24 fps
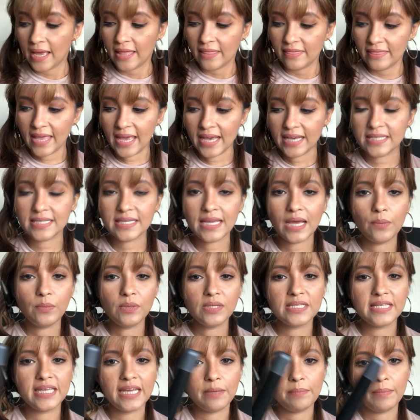Next, I will
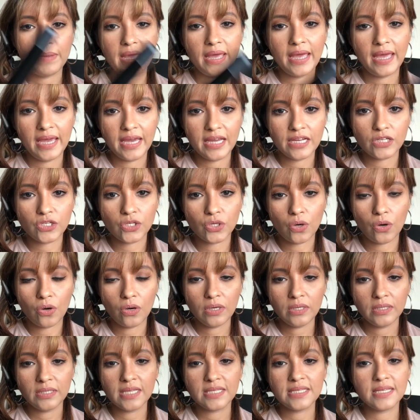take my hair tong.
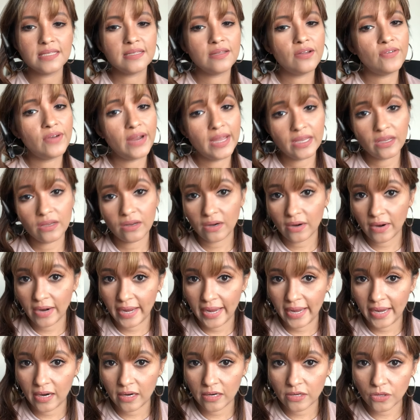This is a regular
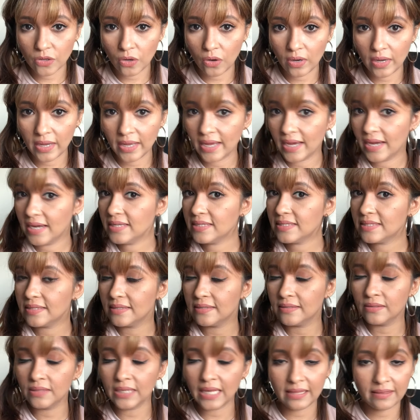hair tong, guys,
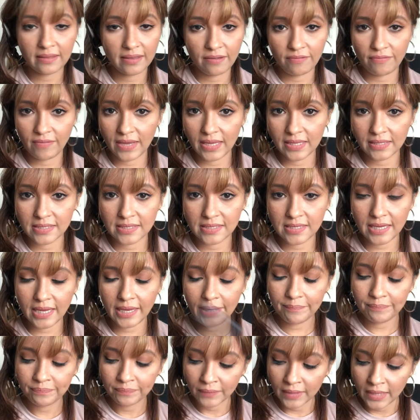nothing fancy.
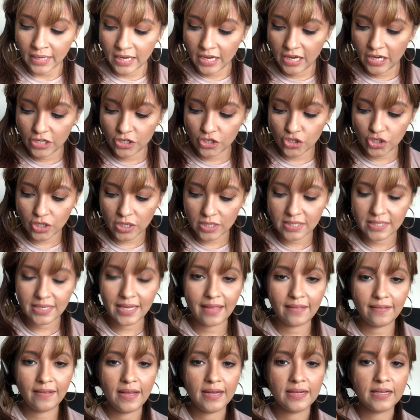It's just
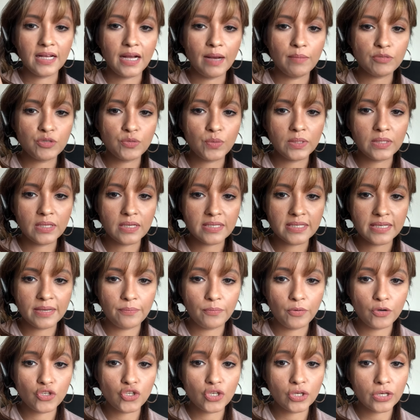that it comes with the
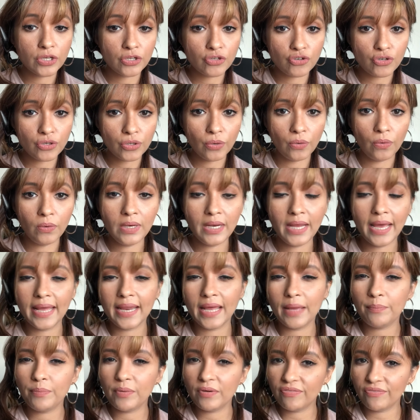temperature control, and
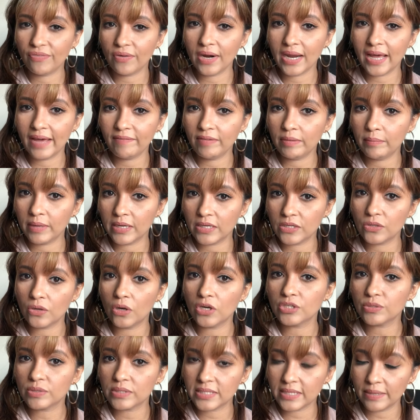I prefer having my
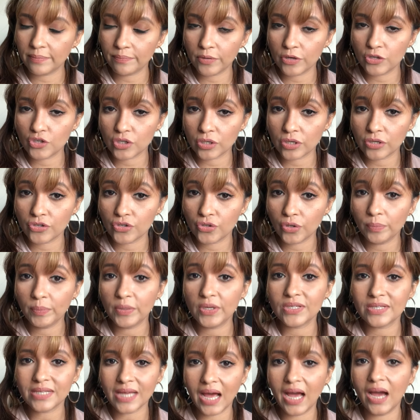tongs with temperature control
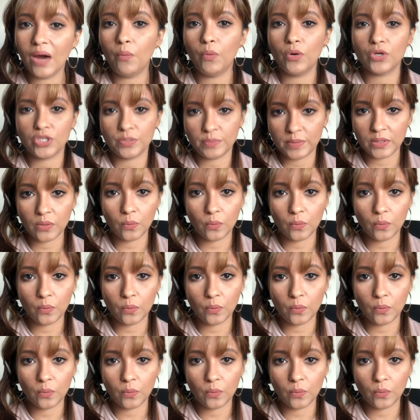because I want to be